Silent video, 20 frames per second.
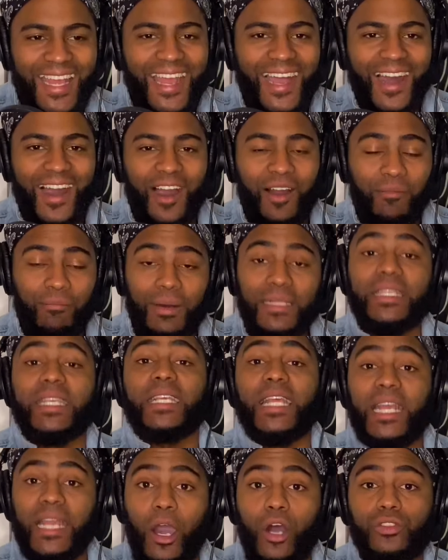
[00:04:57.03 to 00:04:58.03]
but I think
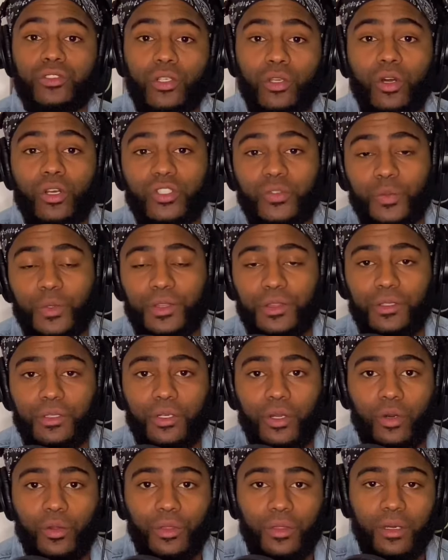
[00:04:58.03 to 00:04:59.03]
that also goes with
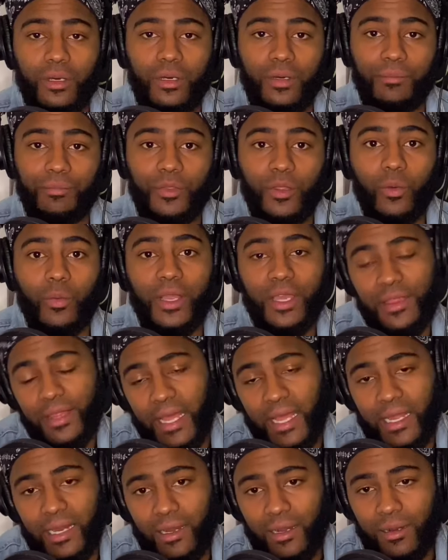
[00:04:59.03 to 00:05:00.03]
the way
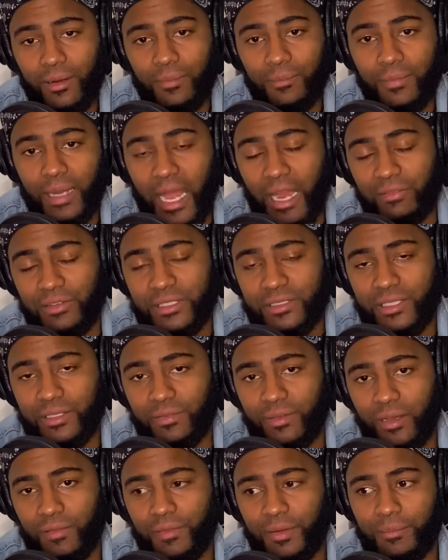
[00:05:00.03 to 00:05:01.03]
that I receive
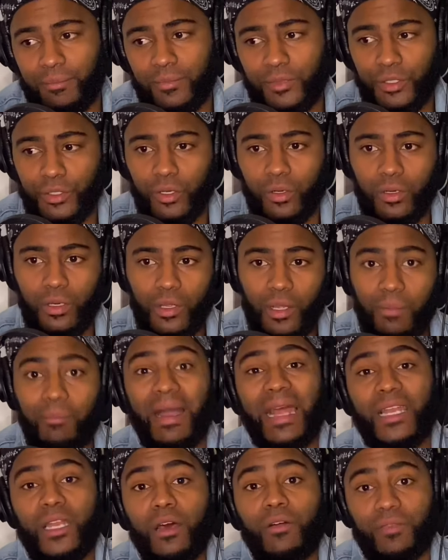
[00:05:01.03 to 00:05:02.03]
love and
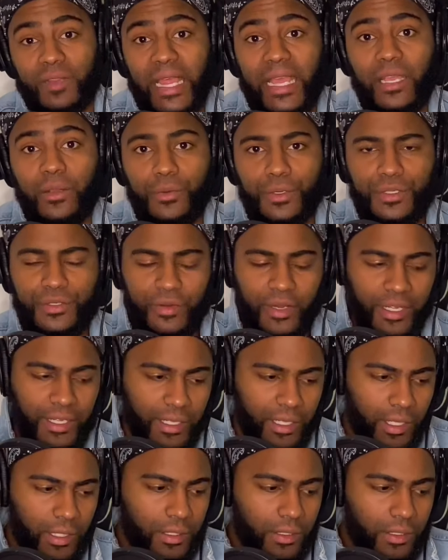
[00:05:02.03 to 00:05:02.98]
my love language, right?